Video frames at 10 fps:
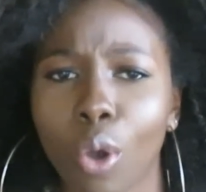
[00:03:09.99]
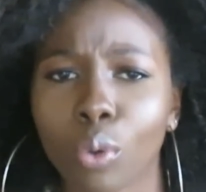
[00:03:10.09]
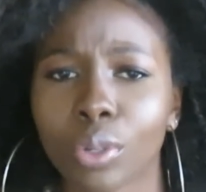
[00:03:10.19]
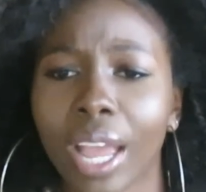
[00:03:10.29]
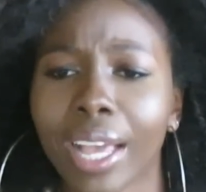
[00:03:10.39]
oh,
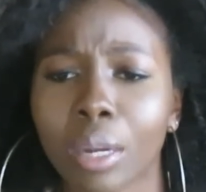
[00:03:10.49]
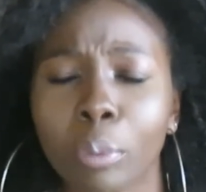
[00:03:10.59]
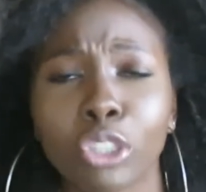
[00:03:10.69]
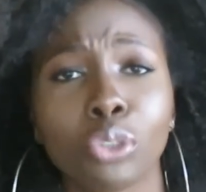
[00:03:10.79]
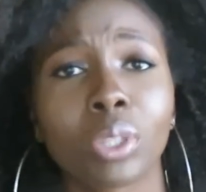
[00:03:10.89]
now I gotta
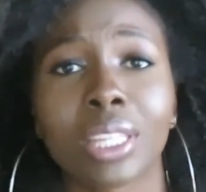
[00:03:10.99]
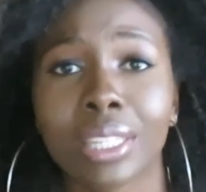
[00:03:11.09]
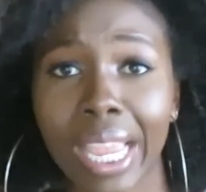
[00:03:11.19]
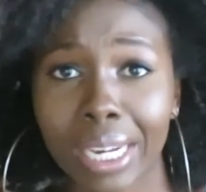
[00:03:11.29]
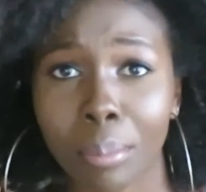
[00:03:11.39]
put you in the
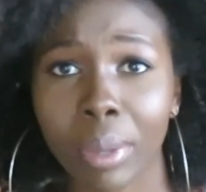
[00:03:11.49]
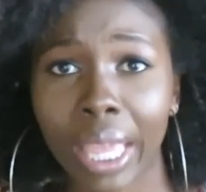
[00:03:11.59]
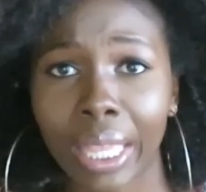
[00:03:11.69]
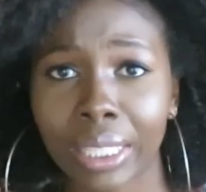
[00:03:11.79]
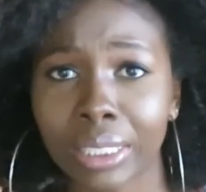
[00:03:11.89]

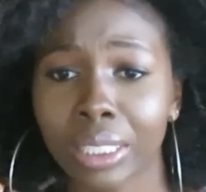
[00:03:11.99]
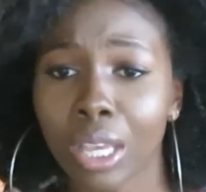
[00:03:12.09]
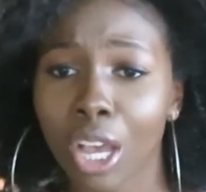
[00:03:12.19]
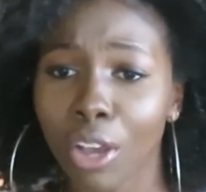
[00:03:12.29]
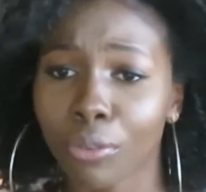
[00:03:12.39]
database
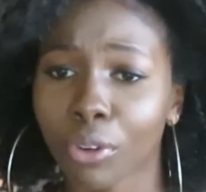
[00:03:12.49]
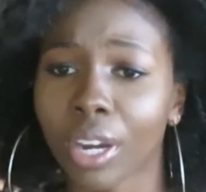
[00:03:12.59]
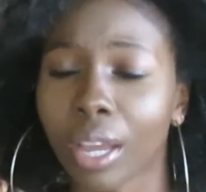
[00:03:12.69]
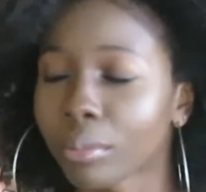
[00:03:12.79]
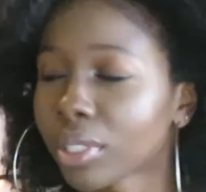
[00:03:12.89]
for, I'm